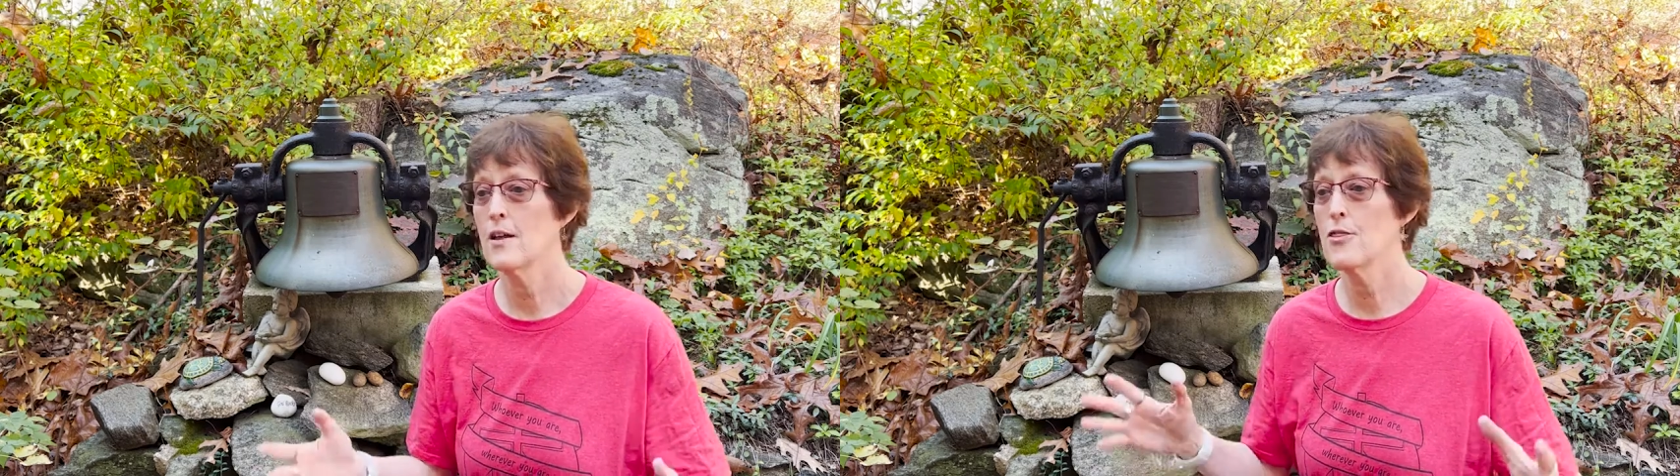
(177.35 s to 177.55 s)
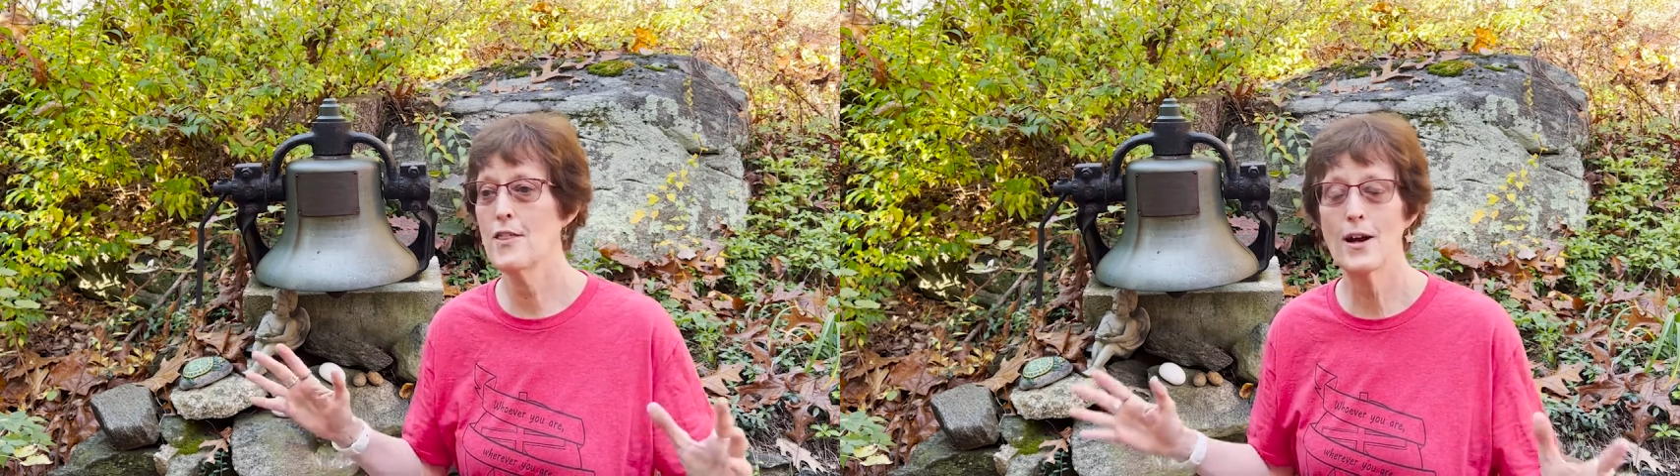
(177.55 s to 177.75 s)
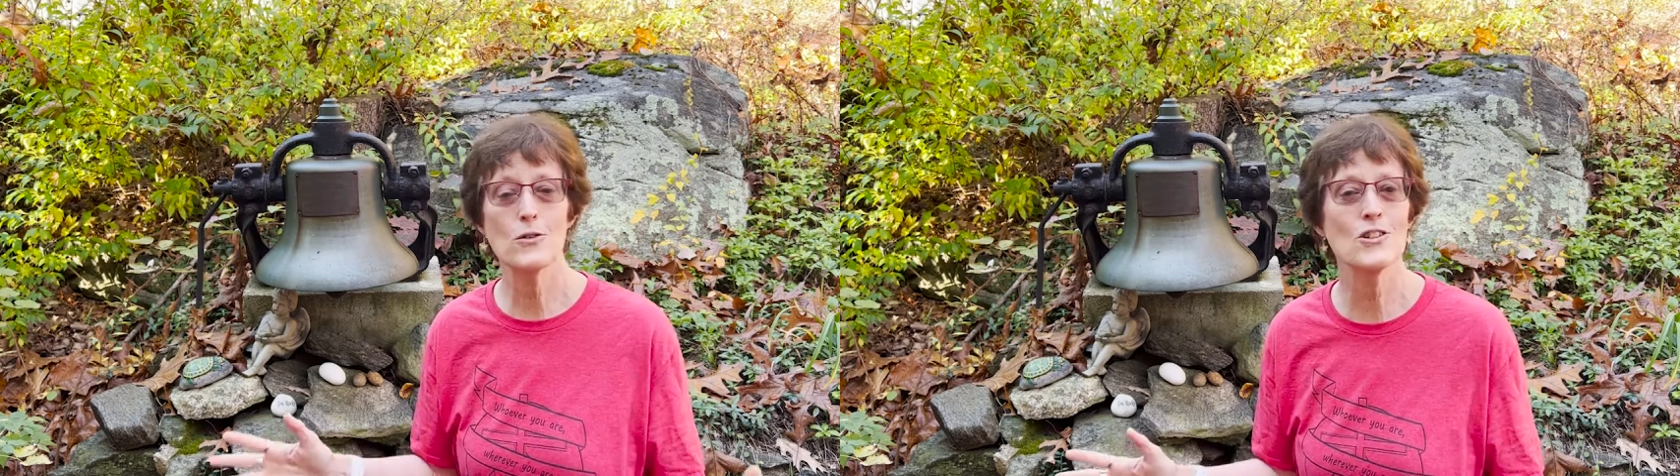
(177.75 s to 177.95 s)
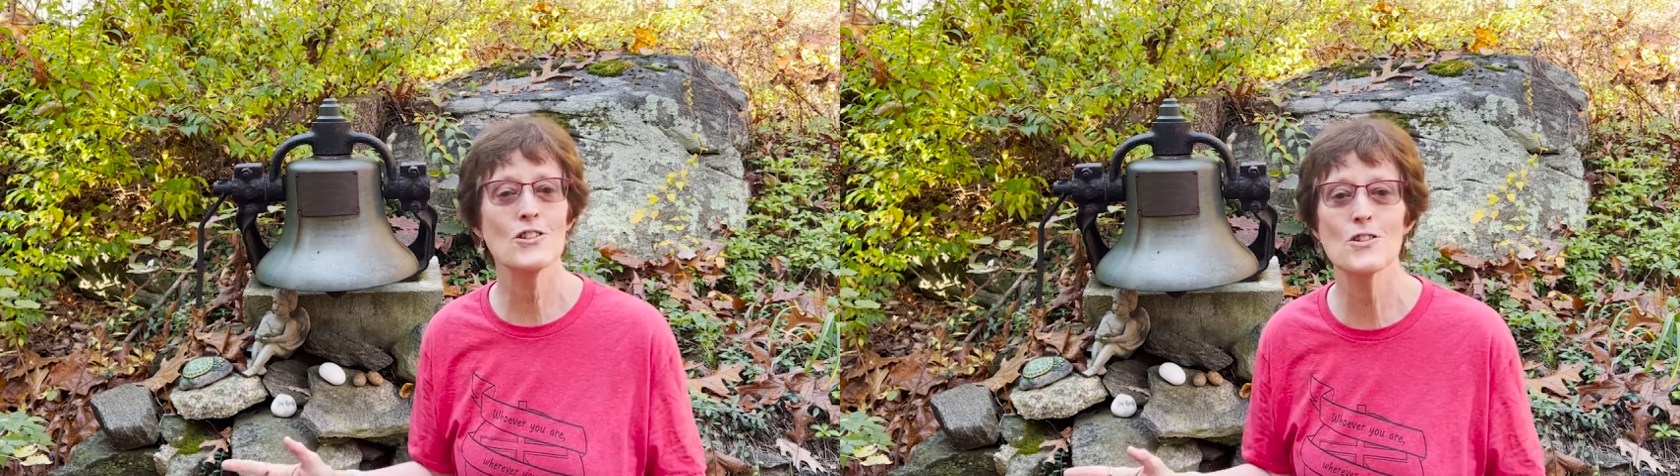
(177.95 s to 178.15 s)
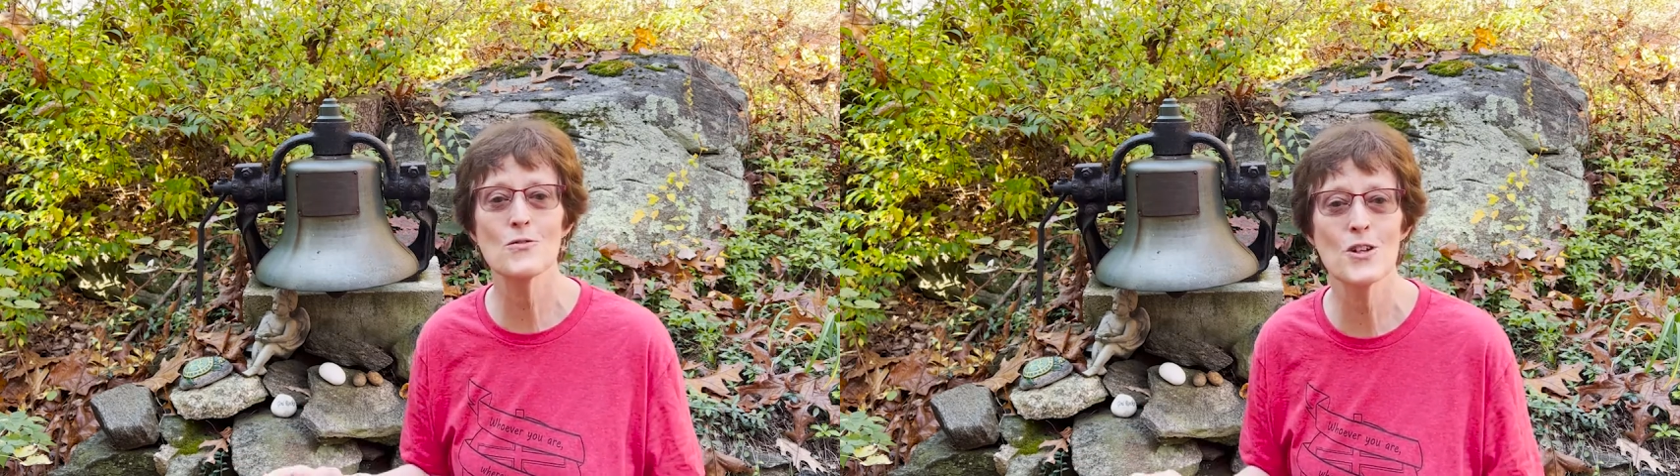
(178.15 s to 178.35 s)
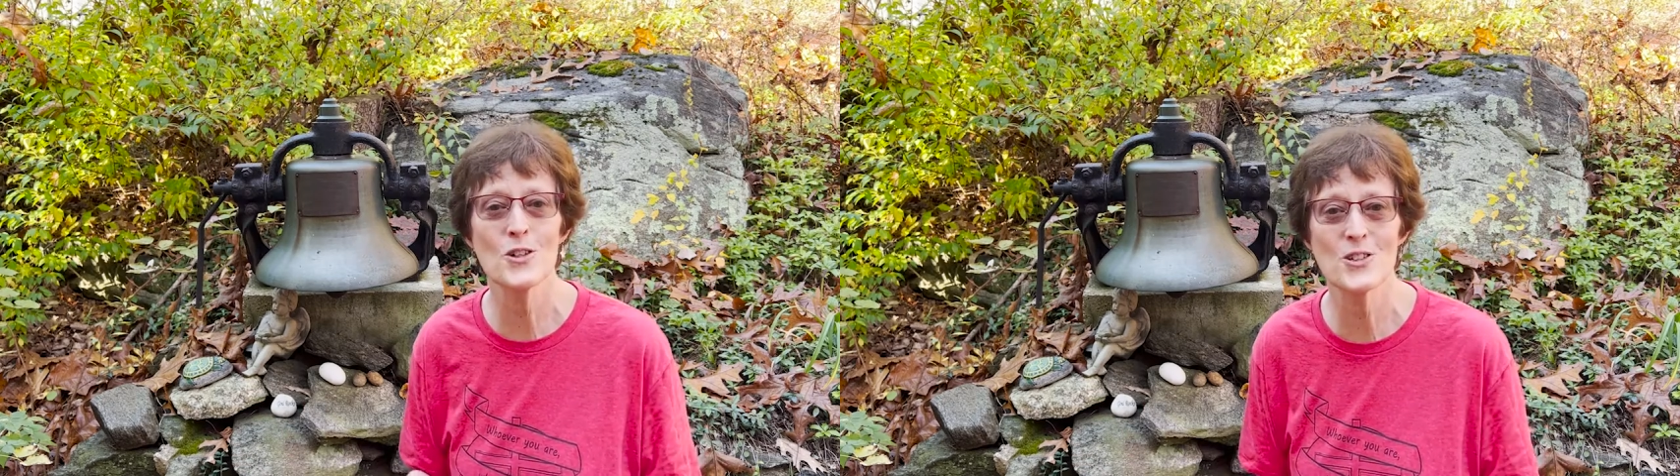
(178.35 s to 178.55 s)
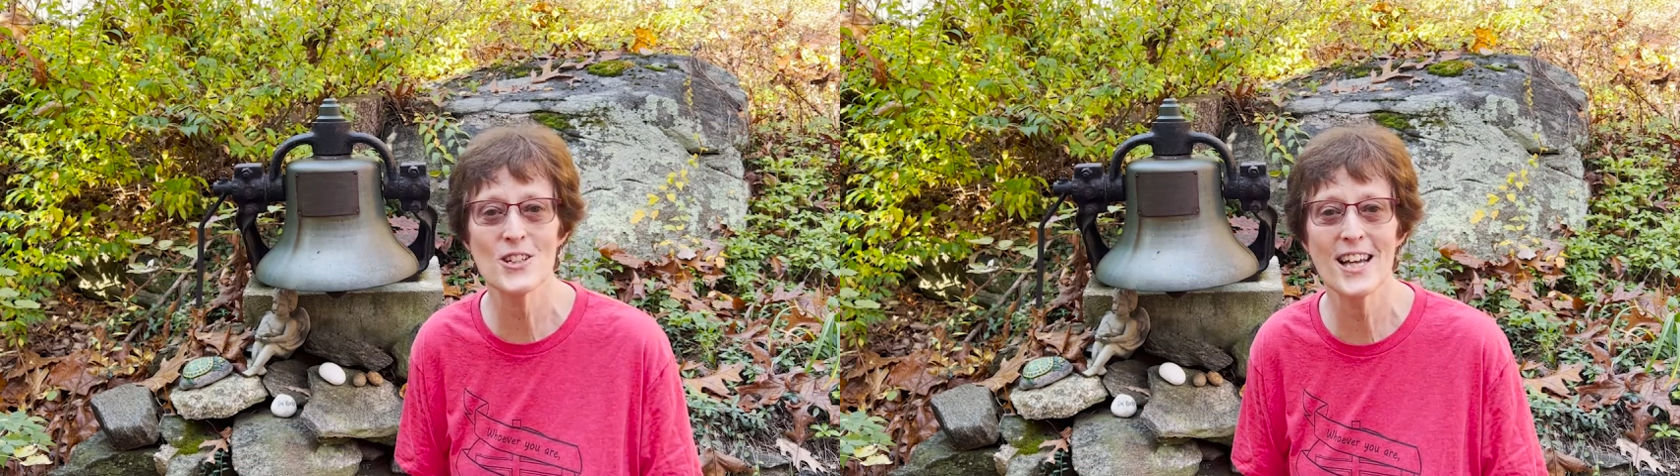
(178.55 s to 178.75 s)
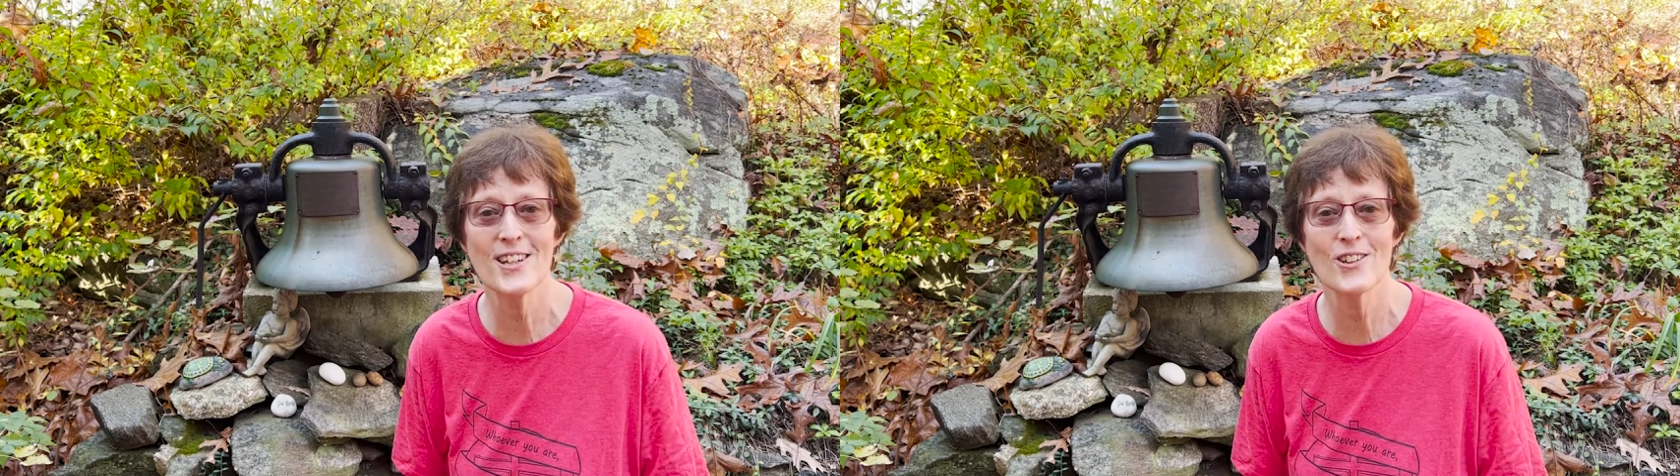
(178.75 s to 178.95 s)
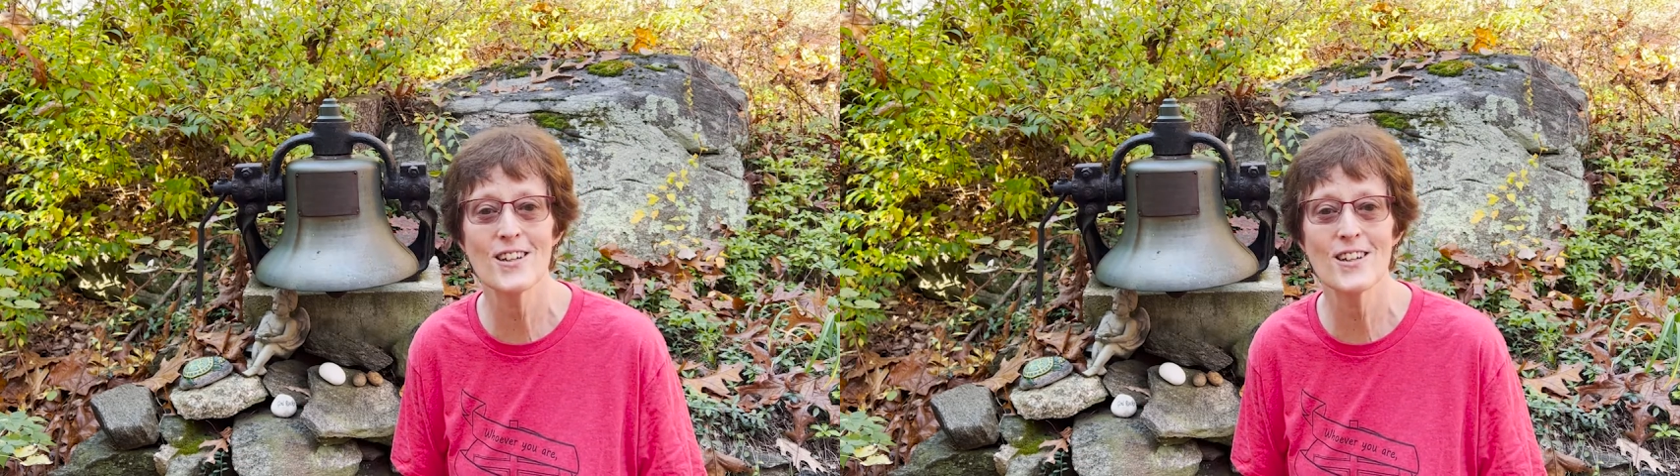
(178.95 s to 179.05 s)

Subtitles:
thousands of years later,